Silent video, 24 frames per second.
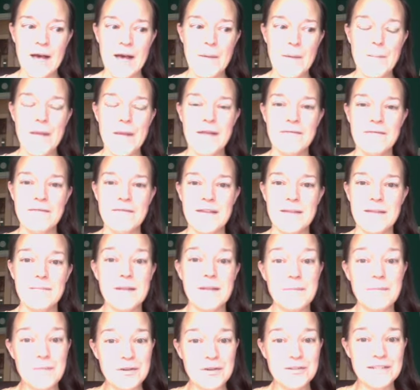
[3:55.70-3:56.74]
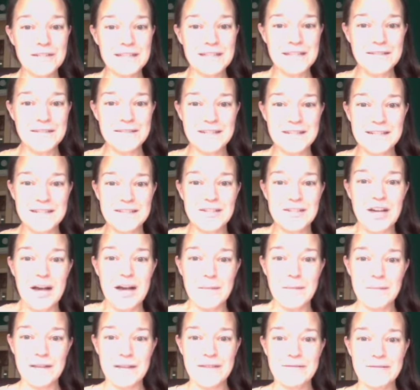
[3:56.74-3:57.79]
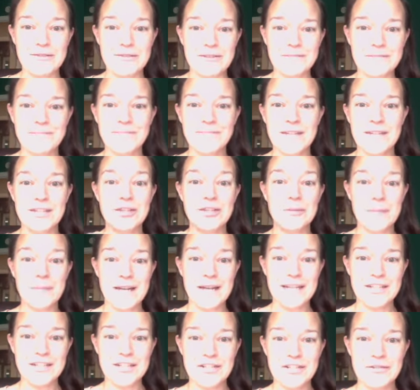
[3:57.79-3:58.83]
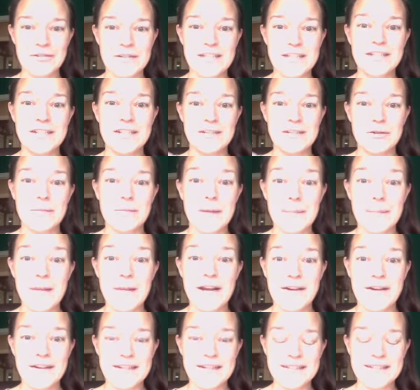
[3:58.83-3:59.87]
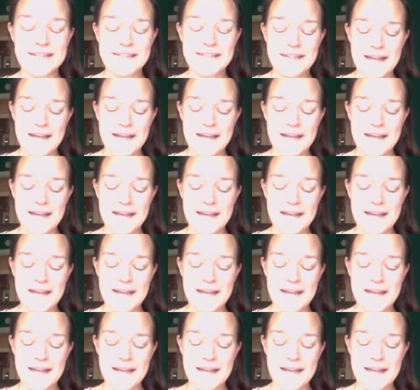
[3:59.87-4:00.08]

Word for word: my family mostly lived at the top level until my generation or my parents.